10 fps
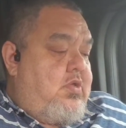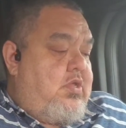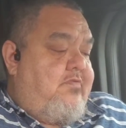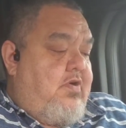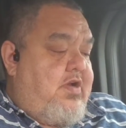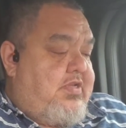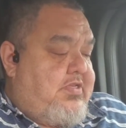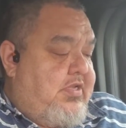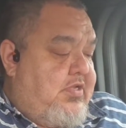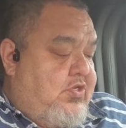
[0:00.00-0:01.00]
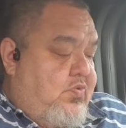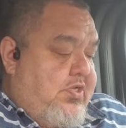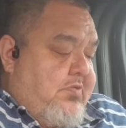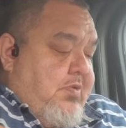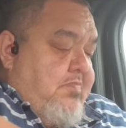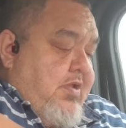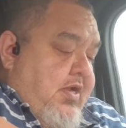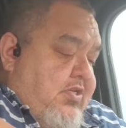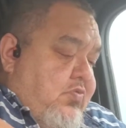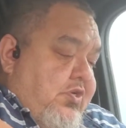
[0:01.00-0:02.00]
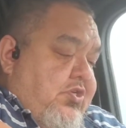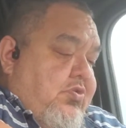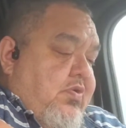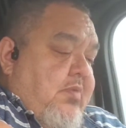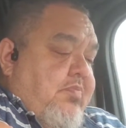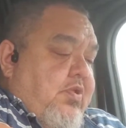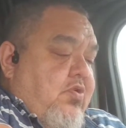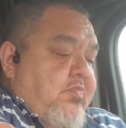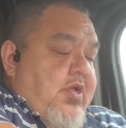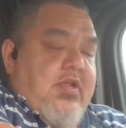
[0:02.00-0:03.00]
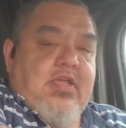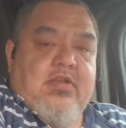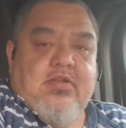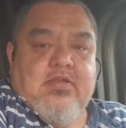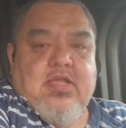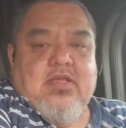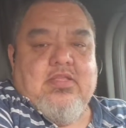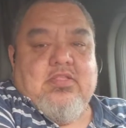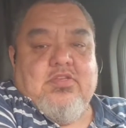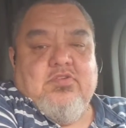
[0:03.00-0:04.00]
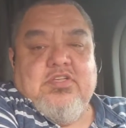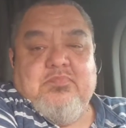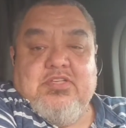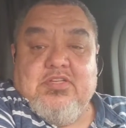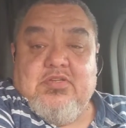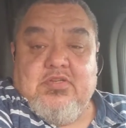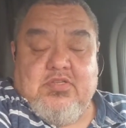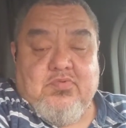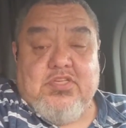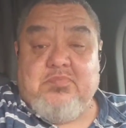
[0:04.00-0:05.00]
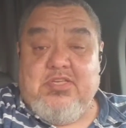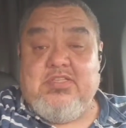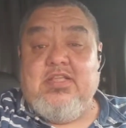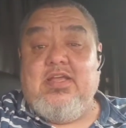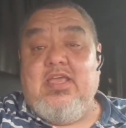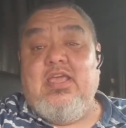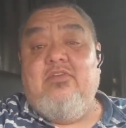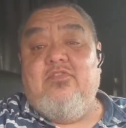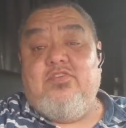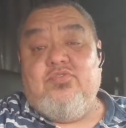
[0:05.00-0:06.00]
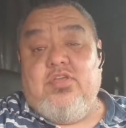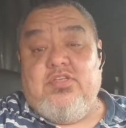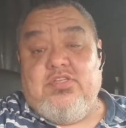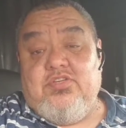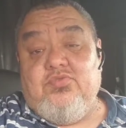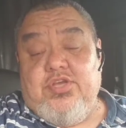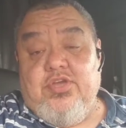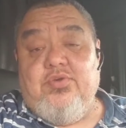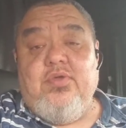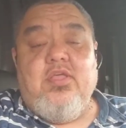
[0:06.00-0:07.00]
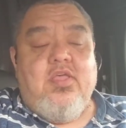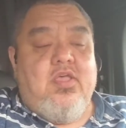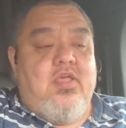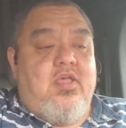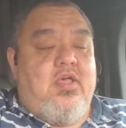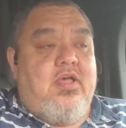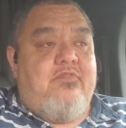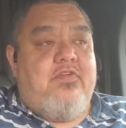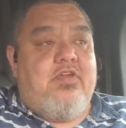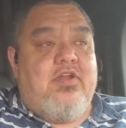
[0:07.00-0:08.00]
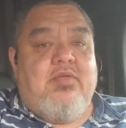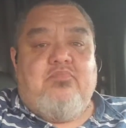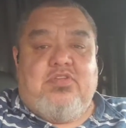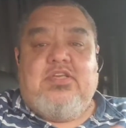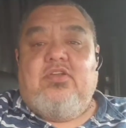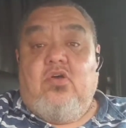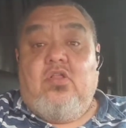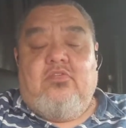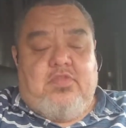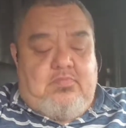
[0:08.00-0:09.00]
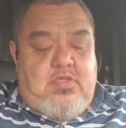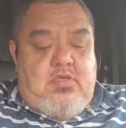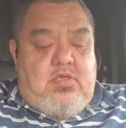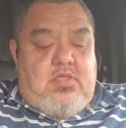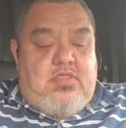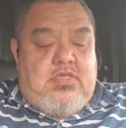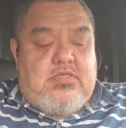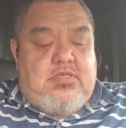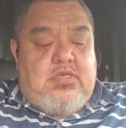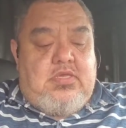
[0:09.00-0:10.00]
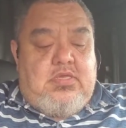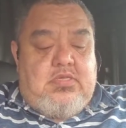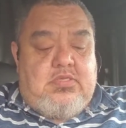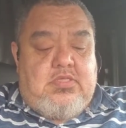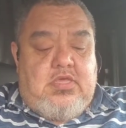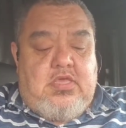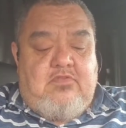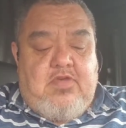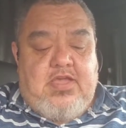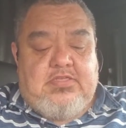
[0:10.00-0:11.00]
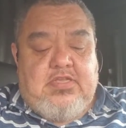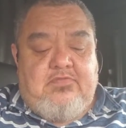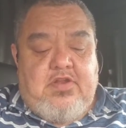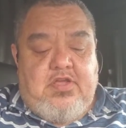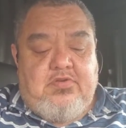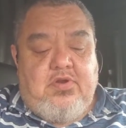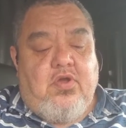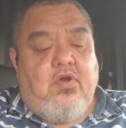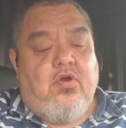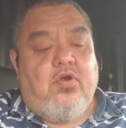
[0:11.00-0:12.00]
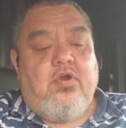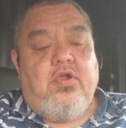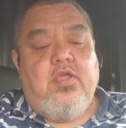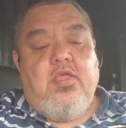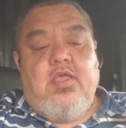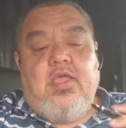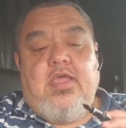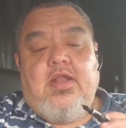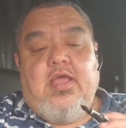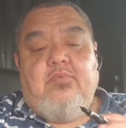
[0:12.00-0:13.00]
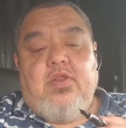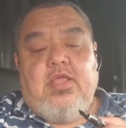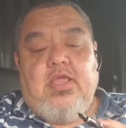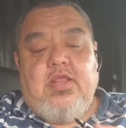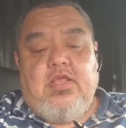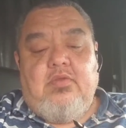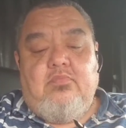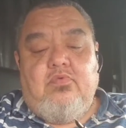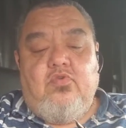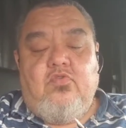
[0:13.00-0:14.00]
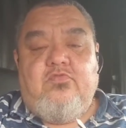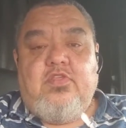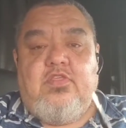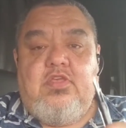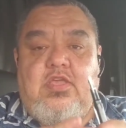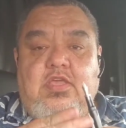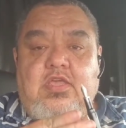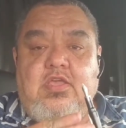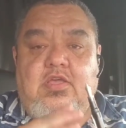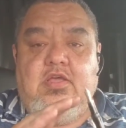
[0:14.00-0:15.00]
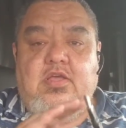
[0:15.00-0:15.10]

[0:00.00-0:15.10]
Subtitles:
You've already seen the TWSBI, but I switched her up a little bit, and now that the TWSBIs that I have are as a trio, I figured I'd present all of them. This is the VAC 700R, and I went ahead and moved the